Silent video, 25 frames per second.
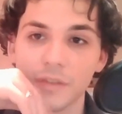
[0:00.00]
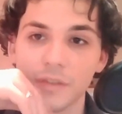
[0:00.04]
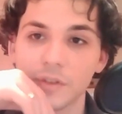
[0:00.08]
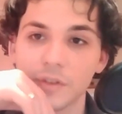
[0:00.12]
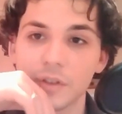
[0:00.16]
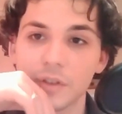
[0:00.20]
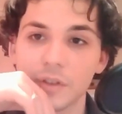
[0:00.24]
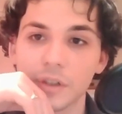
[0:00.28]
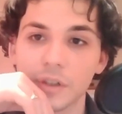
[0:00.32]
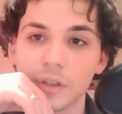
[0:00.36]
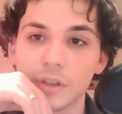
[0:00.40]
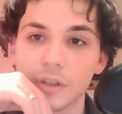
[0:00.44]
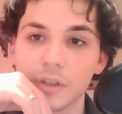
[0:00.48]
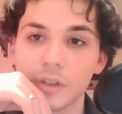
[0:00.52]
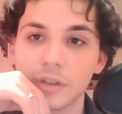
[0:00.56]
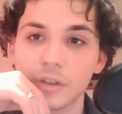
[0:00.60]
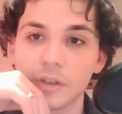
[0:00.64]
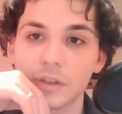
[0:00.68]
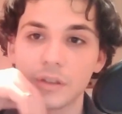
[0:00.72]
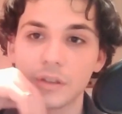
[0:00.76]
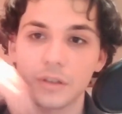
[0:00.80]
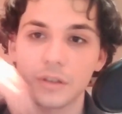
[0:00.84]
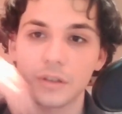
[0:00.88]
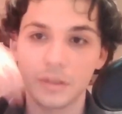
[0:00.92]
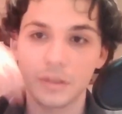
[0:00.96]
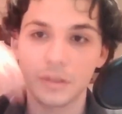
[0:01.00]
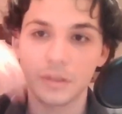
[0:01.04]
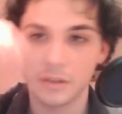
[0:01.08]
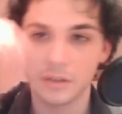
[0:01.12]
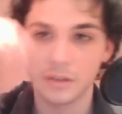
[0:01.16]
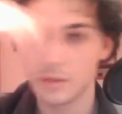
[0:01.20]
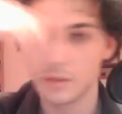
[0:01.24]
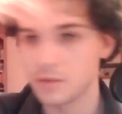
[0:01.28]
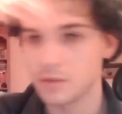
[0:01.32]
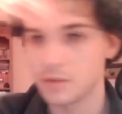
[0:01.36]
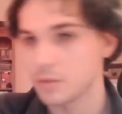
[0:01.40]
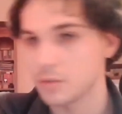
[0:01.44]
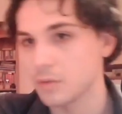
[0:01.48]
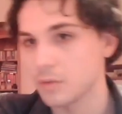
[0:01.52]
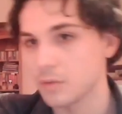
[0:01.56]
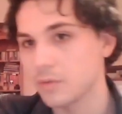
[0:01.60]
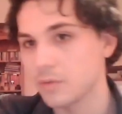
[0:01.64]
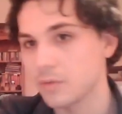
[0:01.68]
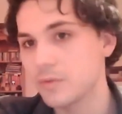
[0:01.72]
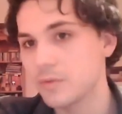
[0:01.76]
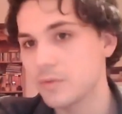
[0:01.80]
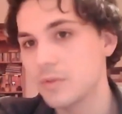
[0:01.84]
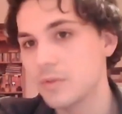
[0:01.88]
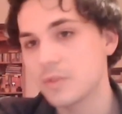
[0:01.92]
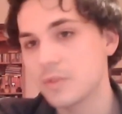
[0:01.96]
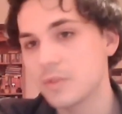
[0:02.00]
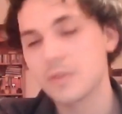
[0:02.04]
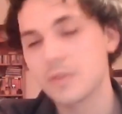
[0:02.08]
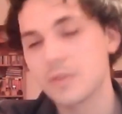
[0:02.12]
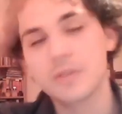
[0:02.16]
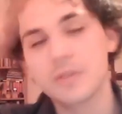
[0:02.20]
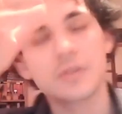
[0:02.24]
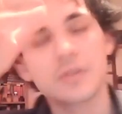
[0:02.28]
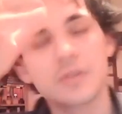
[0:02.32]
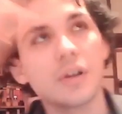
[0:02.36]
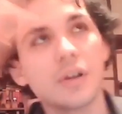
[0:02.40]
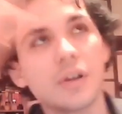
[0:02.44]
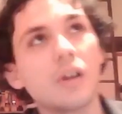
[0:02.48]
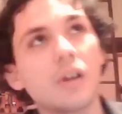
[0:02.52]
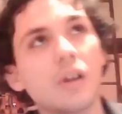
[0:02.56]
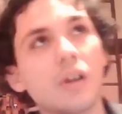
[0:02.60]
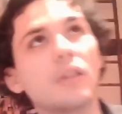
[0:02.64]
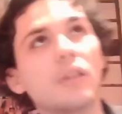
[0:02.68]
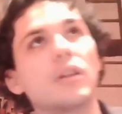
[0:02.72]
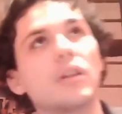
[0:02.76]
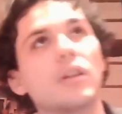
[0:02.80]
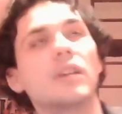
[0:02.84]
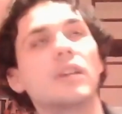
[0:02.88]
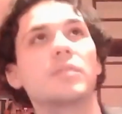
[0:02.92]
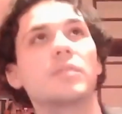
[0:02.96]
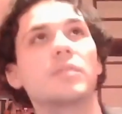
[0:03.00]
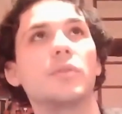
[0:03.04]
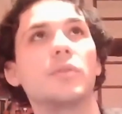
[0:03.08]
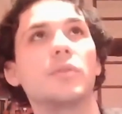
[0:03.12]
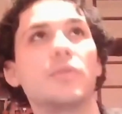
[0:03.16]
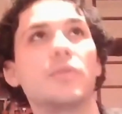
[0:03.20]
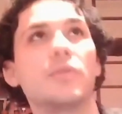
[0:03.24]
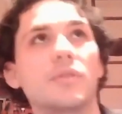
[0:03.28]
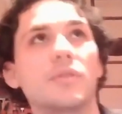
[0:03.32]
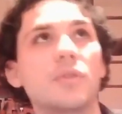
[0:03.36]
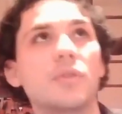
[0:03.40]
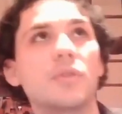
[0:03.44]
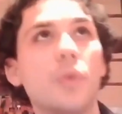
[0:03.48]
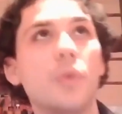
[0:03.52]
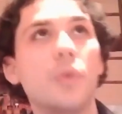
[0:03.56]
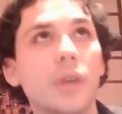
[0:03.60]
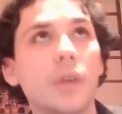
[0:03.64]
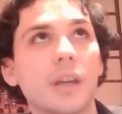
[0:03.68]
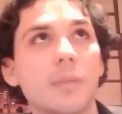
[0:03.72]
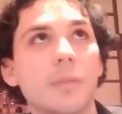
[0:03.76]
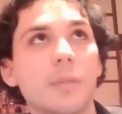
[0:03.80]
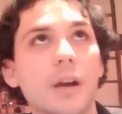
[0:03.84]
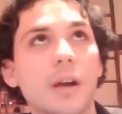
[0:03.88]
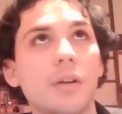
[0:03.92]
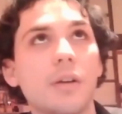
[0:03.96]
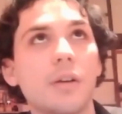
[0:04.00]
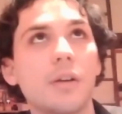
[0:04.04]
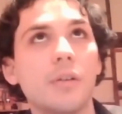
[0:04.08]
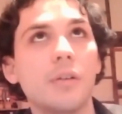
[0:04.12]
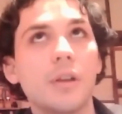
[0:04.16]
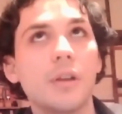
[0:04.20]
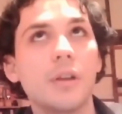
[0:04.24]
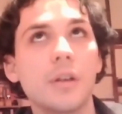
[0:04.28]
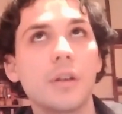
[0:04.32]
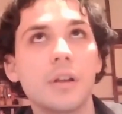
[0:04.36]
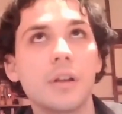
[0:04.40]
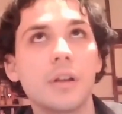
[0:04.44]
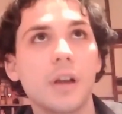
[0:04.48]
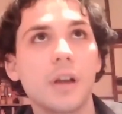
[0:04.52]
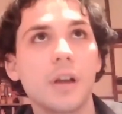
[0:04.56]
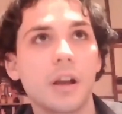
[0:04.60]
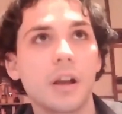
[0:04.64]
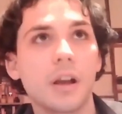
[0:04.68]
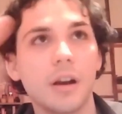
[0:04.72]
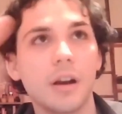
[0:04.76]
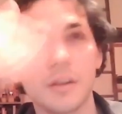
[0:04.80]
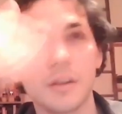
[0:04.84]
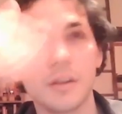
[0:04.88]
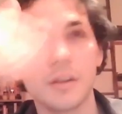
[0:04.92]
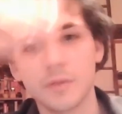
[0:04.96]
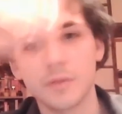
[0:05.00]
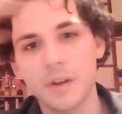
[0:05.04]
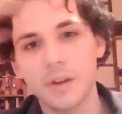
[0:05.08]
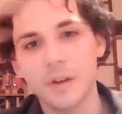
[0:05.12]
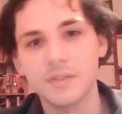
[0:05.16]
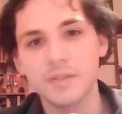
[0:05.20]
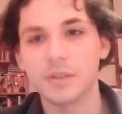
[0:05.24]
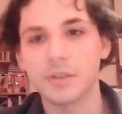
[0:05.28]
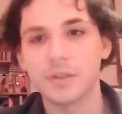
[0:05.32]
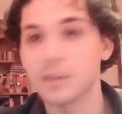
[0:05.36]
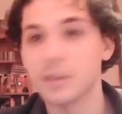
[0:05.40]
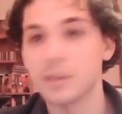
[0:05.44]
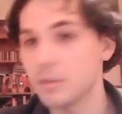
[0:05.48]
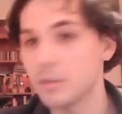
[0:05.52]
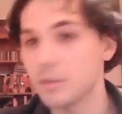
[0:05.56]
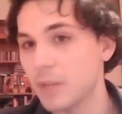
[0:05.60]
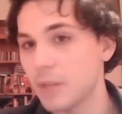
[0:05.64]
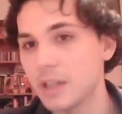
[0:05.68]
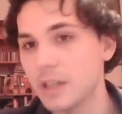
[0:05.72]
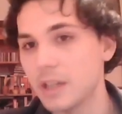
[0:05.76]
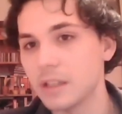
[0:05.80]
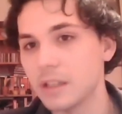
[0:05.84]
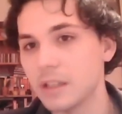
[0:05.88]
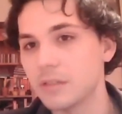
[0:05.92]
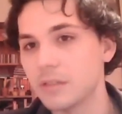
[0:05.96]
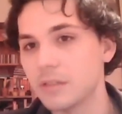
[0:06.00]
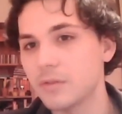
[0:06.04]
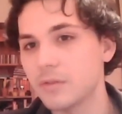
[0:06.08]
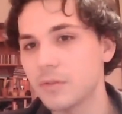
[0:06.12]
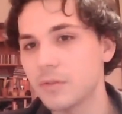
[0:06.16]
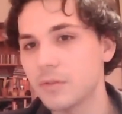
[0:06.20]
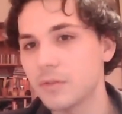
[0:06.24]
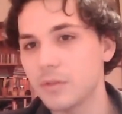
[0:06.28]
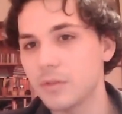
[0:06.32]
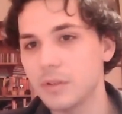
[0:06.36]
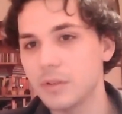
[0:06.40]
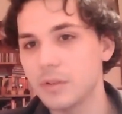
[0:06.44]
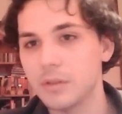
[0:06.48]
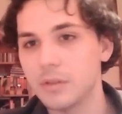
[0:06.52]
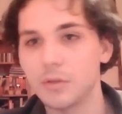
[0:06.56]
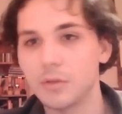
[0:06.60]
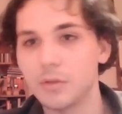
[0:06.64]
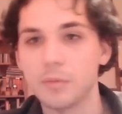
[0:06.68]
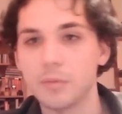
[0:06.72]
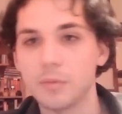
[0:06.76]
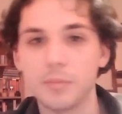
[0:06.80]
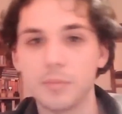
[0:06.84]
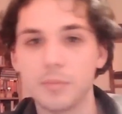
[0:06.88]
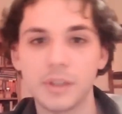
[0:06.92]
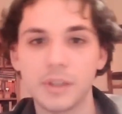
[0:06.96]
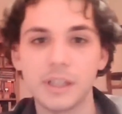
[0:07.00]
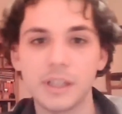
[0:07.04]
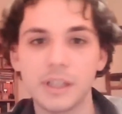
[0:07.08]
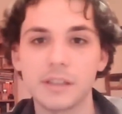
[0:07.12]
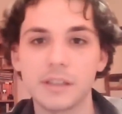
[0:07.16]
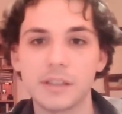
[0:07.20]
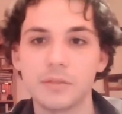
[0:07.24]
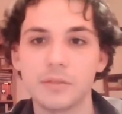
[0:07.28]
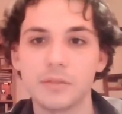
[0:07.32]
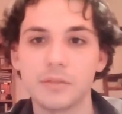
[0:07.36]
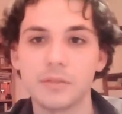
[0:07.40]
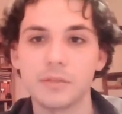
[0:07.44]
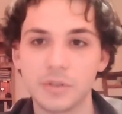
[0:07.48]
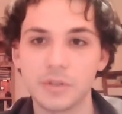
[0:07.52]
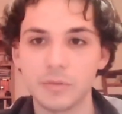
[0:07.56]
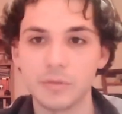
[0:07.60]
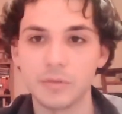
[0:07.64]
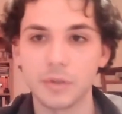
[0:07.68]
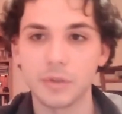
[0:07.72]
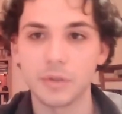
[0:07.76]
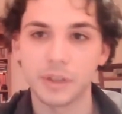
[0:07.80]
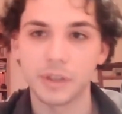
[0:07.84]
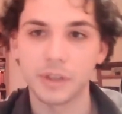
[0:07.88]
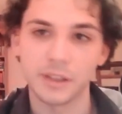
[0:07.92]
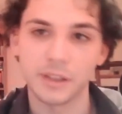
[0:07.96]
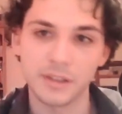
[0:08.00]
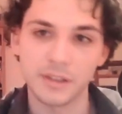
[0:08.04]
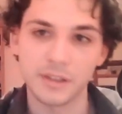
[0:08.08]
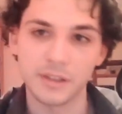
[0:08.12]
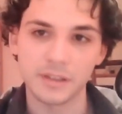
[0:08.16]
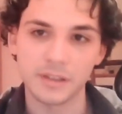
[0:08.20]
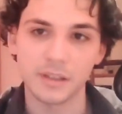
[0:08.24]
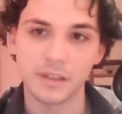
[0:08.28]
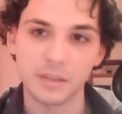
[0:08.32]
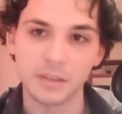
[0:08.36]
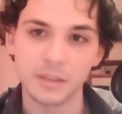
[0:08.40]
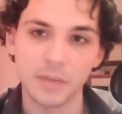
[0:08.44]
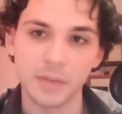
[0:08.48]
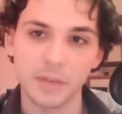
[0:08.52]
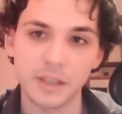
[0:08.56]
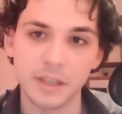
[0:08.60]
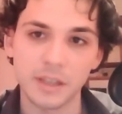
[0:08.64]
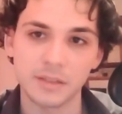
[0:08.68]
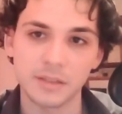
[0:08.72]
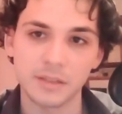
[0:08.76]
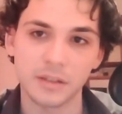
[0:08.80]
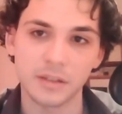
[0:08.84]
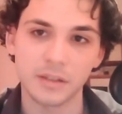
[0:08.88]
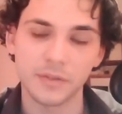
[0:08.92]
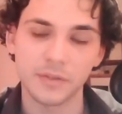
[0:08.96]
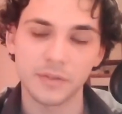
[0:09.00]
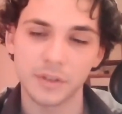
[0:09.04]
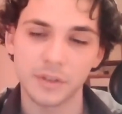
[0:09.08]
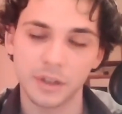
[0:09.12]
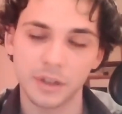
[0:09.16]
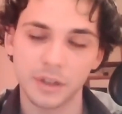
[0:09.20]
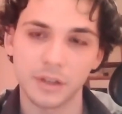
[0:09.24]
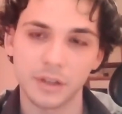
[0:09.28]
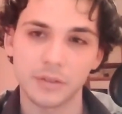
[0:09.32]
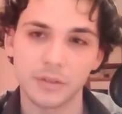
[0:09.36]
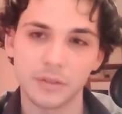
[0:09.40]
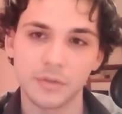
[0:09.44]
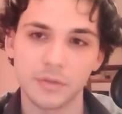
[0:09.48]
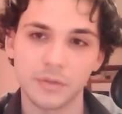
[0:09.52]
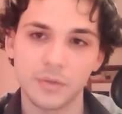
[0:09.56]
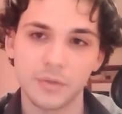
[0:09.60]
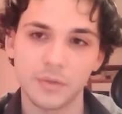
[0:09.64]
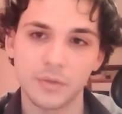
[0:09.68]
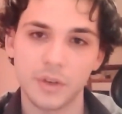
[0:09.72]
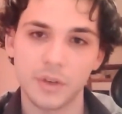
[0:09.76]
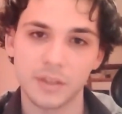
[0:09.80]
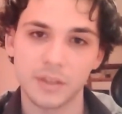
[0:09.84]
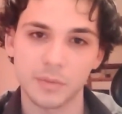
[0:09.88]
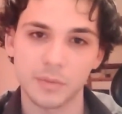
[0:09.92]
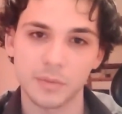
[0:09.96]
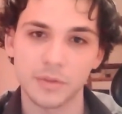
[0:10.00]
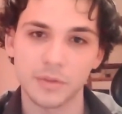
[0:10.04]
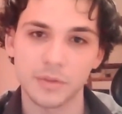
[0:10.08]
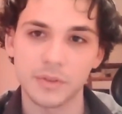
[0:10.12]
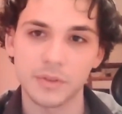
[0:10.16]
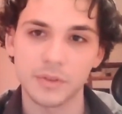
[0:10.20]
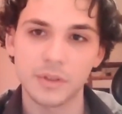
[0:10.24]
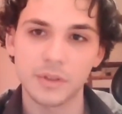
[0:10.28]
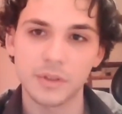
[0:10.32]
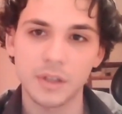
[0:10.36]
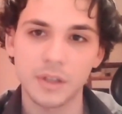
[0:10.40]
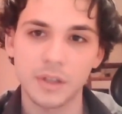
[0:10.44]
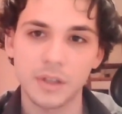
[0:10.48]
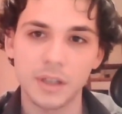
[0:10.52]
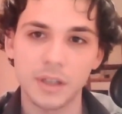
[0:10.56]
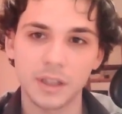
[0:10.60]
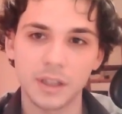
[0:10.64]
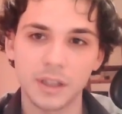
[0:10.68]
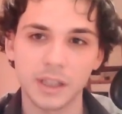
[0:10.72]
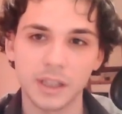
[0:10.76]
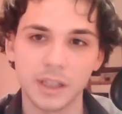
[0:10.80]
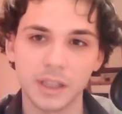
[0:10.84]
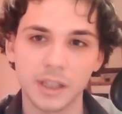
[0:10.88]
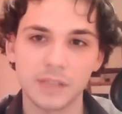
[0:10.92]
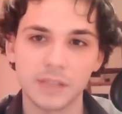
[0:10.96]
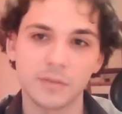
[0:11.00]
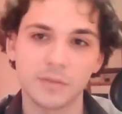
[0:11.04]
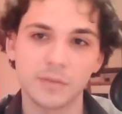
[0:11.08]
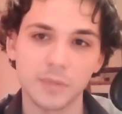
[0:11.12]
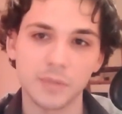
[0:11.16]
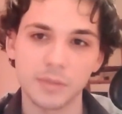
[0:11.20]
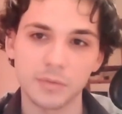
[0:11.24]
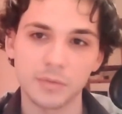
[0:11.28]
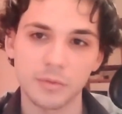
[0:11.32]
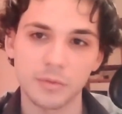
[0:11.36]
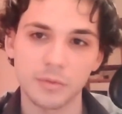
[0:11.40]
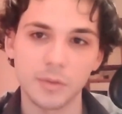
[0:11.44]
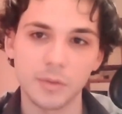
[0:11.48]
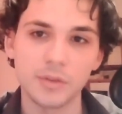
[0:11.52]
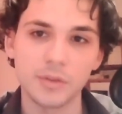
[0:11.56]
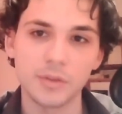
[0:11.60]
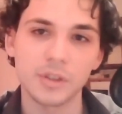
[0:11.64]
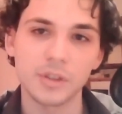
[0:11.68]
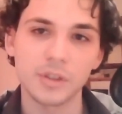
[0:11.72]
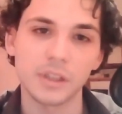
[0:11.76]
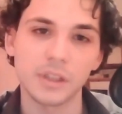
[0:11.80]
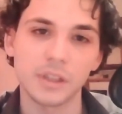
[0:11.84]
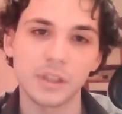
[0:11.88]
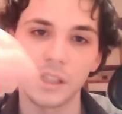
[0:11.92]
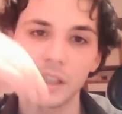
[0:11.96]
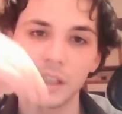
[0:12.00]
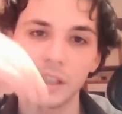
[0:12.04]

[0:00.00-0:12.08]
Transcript: Are you going to sort of start, I suppose, talking about a kind of lifestyle that you may live or be leading, or do you want to consistently make stuff that kind of, I suppose, connects with people emotionally,